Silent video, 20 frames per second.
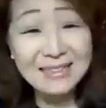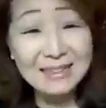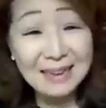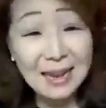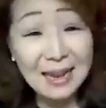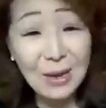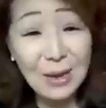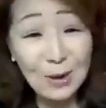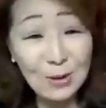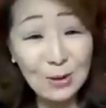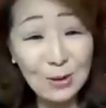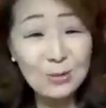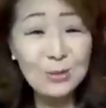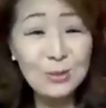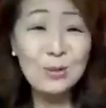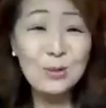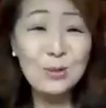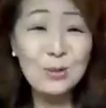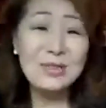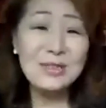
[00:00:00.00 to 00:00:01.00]
who's going
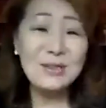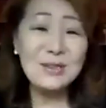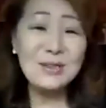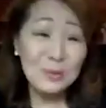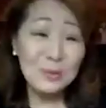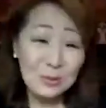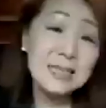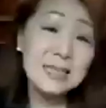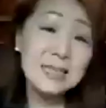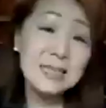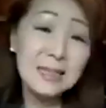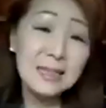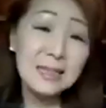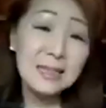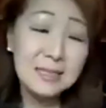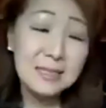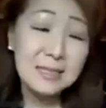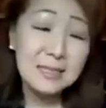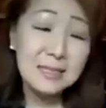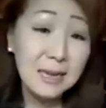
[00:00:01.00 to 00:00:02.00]
to
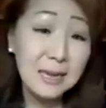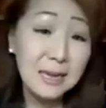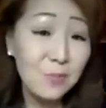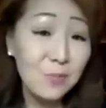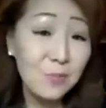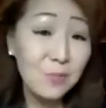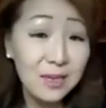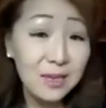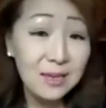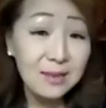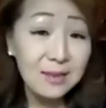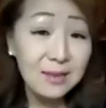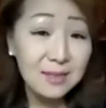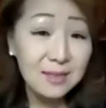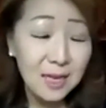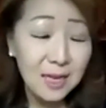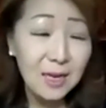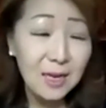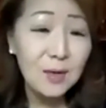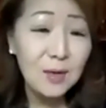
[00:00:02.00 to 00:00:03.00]
basically say the same
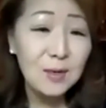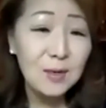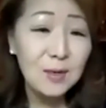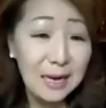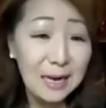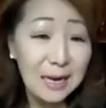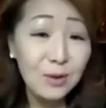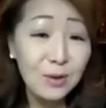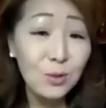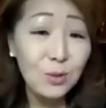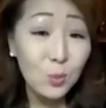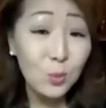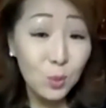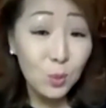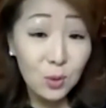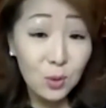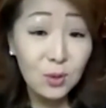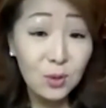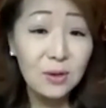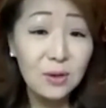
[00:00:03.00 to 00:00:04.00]
thing, tear down
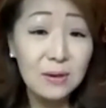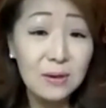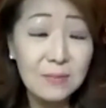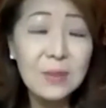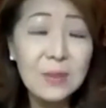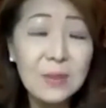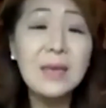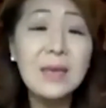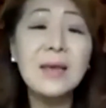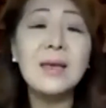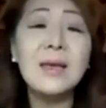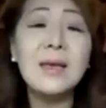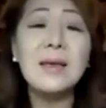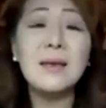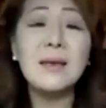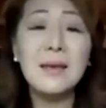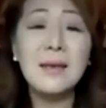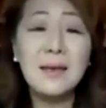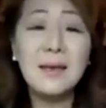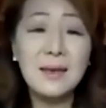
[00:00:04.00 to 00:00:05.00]
the wall,
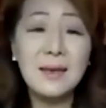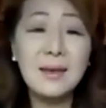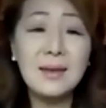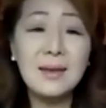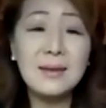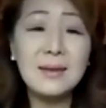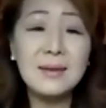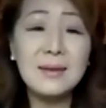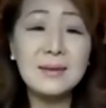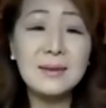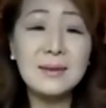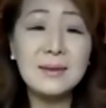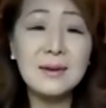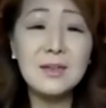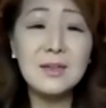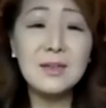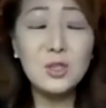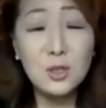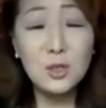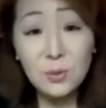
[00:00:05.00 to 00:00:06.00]
and
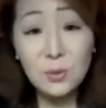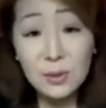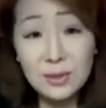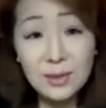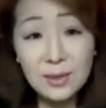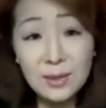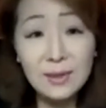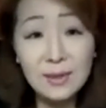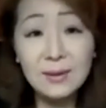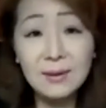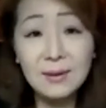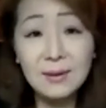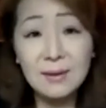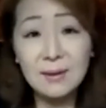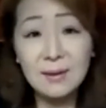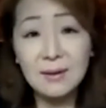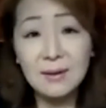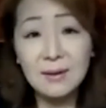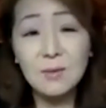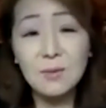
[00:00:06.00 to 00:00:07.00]
usher in
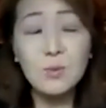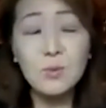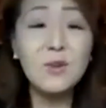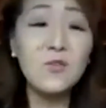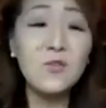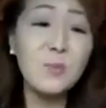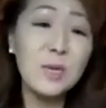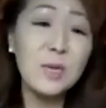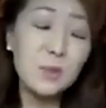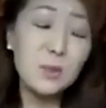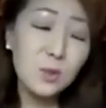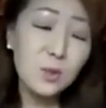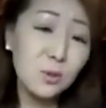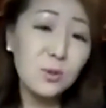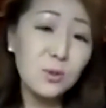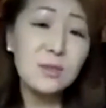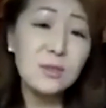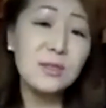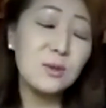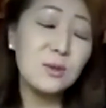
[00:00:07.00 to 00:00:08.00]
a movement
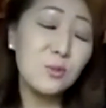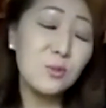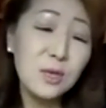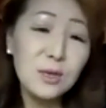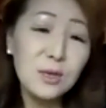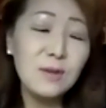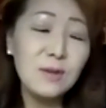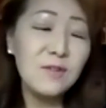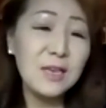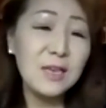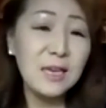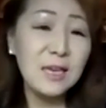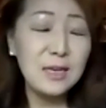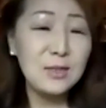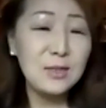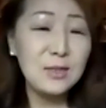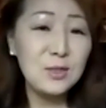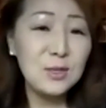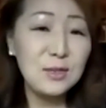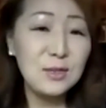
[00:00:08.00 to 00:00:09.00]
towards the
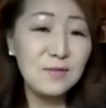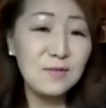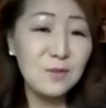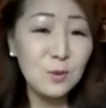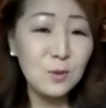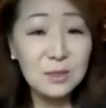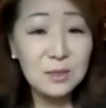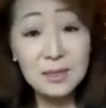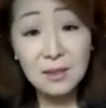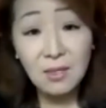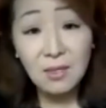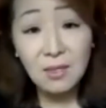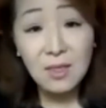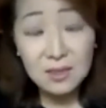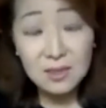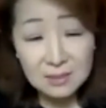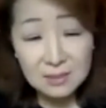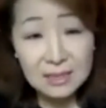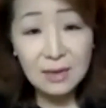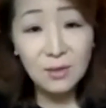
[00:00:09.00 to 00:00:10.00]
reunification of North and
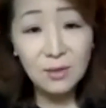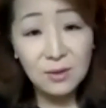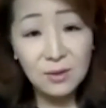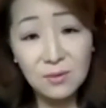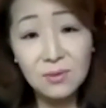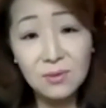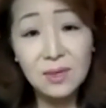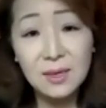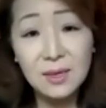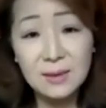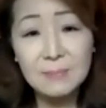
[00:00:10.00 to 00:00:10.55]
South Korea?